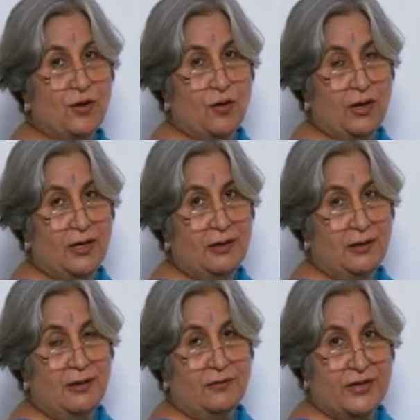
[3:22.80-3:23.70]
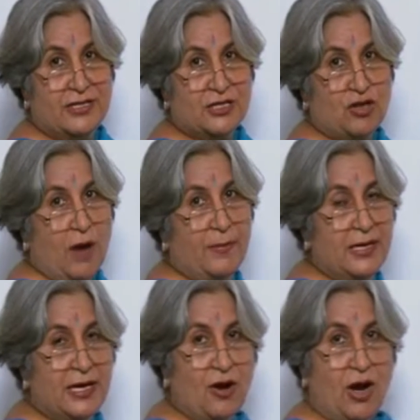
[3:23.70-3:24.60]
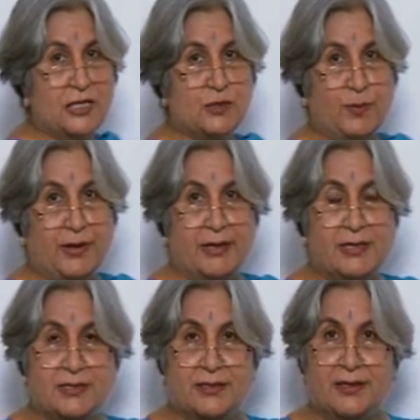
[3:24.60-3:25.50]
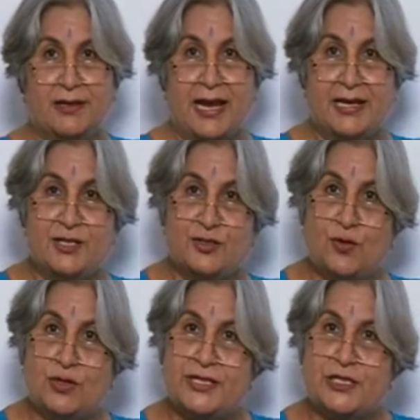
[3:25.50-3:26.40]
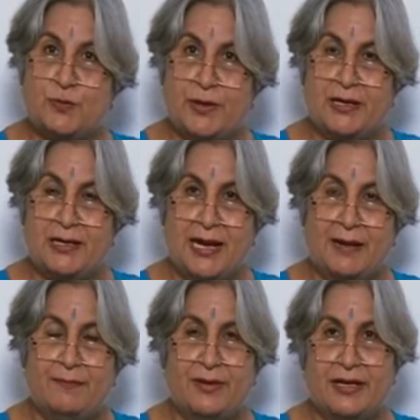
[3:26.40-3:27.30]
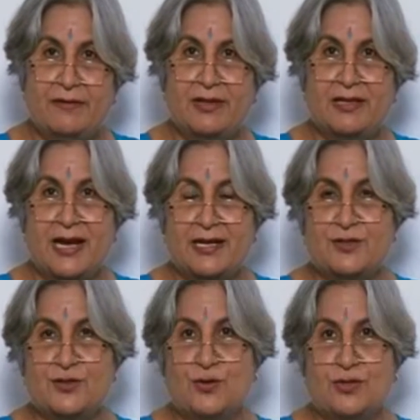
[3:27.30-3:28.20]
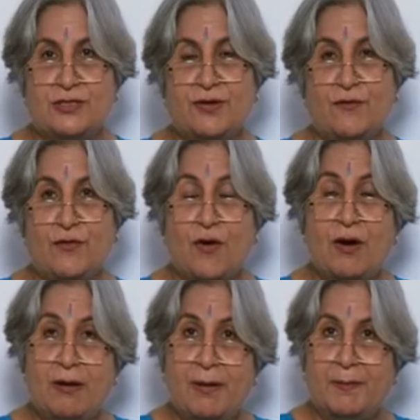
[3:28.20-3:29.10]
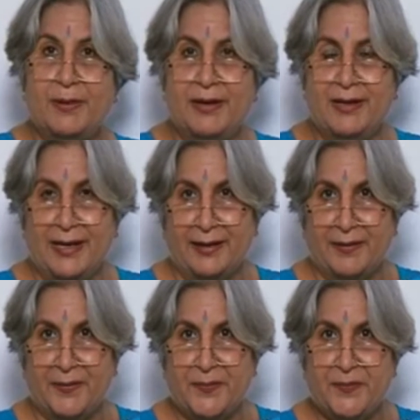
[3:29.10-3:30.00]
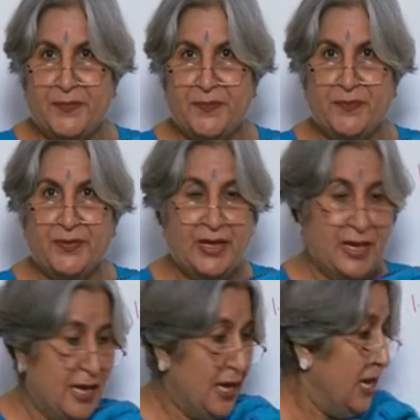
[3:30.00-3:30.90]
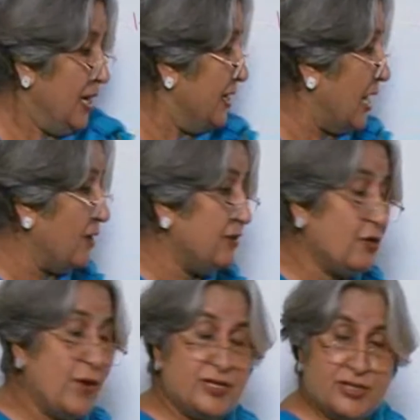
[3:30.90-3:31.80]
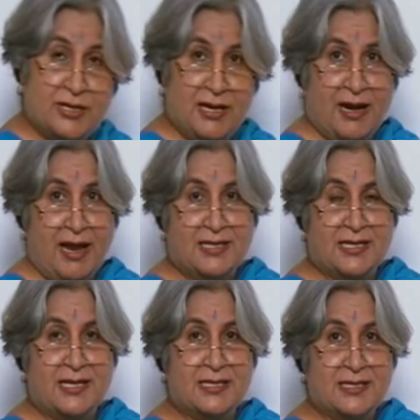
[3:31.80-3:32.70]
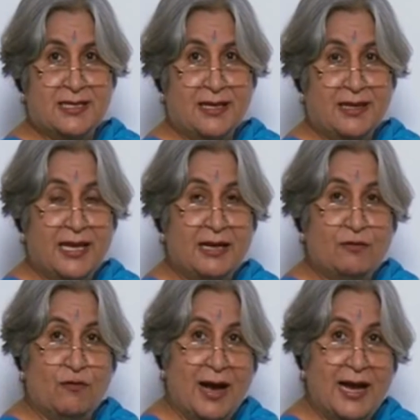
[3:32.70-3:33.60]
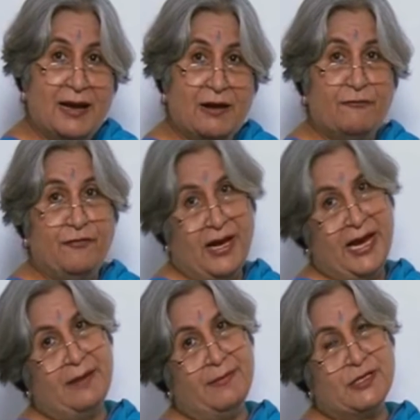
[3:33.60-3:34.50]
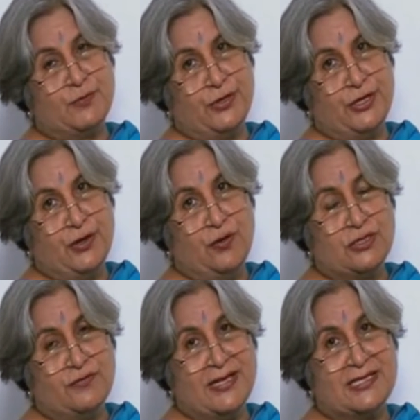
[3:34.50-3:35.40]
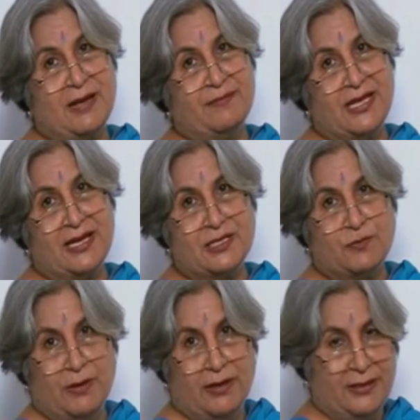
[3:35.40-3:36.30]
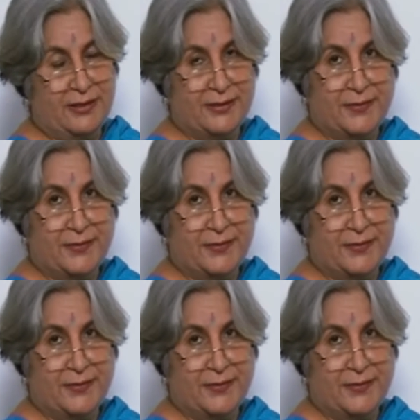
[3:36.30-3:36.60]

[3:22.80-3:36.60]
alcohol, which is commonly called spirit and is used in spirit lamps, even that is used for burning. Now the question arises that why a flame is produced when something is burnt.